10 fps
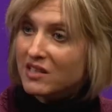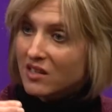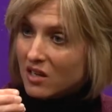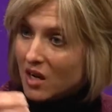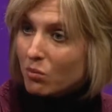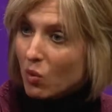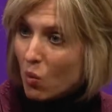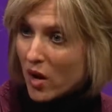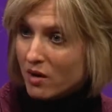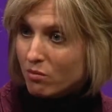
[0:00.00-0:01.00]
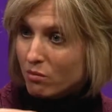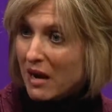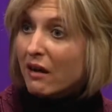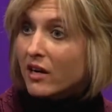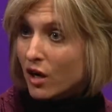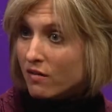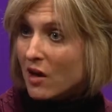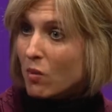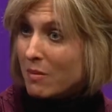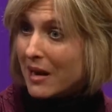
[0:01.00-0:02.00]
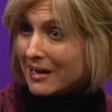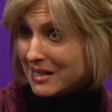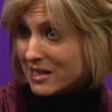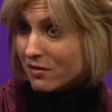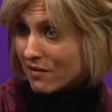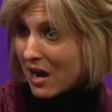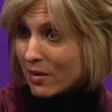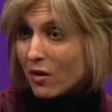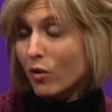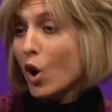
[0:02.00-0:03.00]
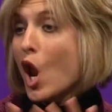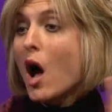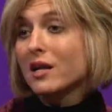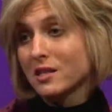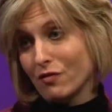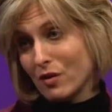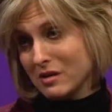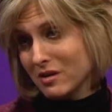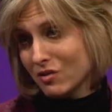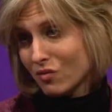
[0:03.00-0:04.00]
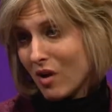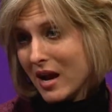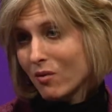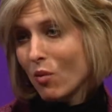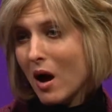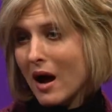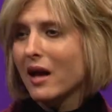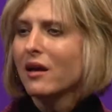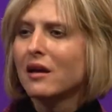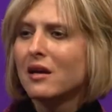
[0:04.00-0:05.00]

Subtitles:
the number one barrier that women identify. We know there are lots of reasons, right? Why?